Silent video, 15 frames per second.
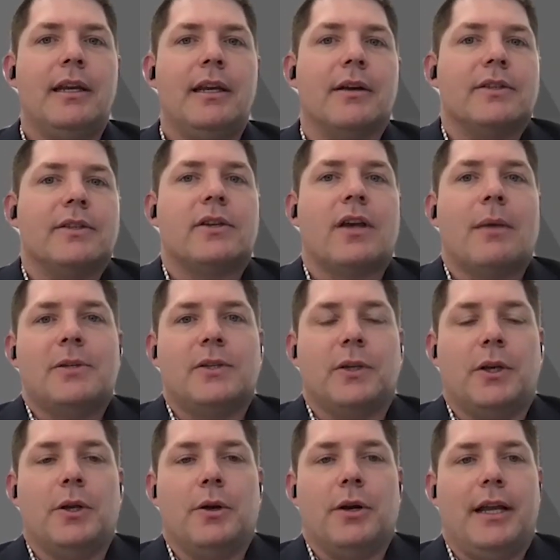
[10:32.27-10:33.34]
Now, as a
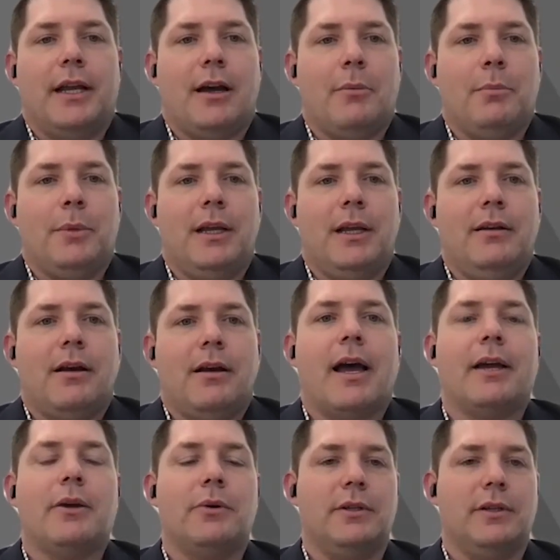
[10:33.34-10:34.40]
cybersecurity company,
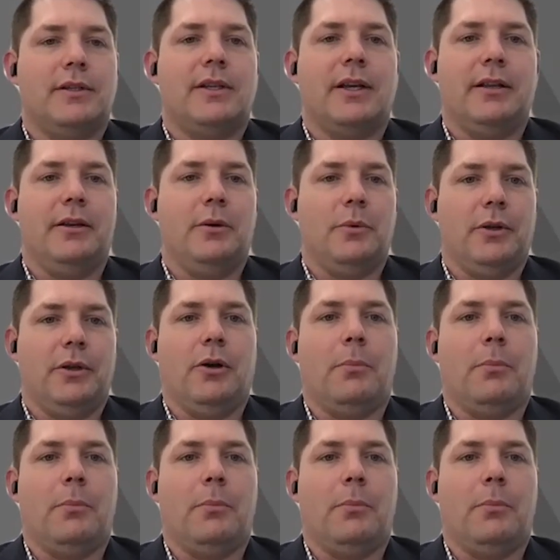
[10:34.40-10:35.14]
I couldn't tell you what